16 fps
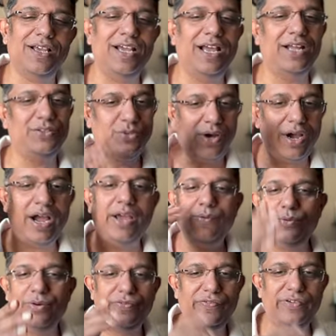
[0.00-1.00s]
And so I
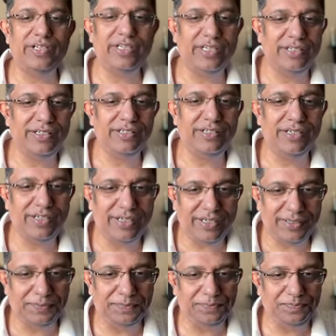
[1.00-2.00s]
would fit in
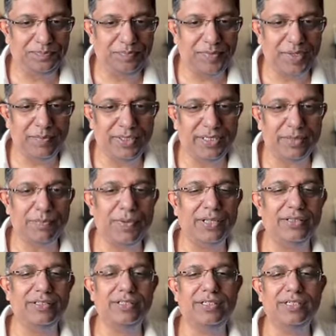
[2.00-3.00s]
Mr.
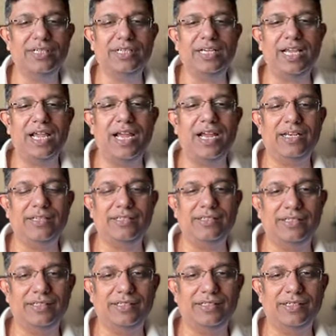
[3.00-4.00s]
Pant
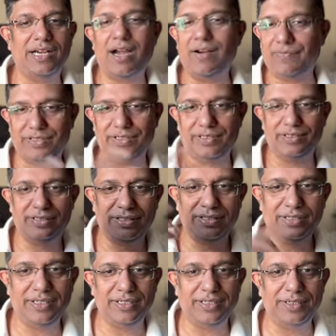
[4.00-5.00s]
after
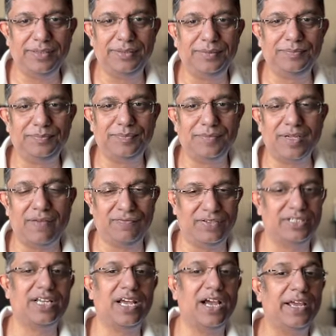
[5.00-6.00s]

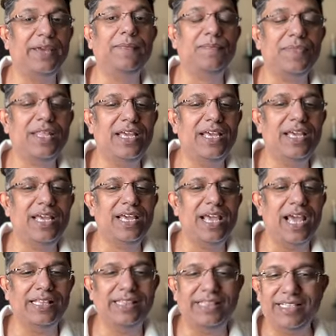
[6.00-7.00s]
Sky.
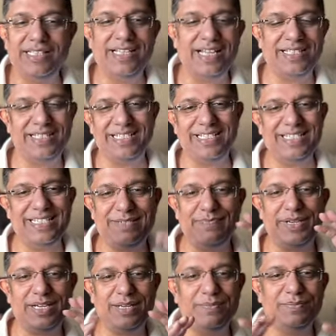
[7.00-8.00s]
And then it
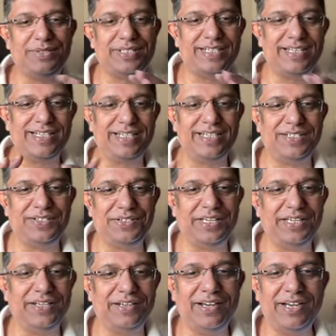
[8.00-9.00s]
becomes a little
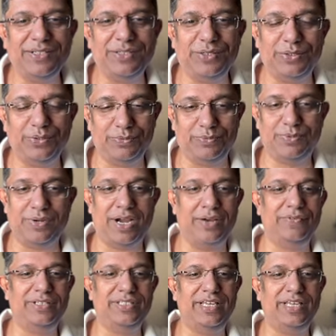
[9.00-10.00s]
tricky, right? So
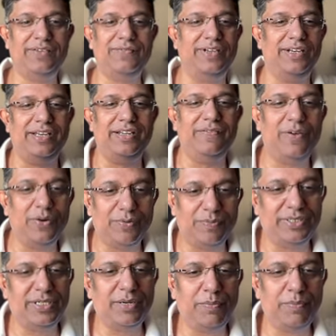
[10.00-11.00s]
are we saying we'll leave out
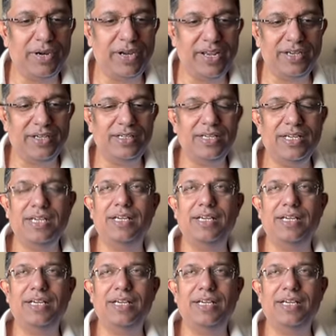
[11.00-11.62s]
Mr. Pandya?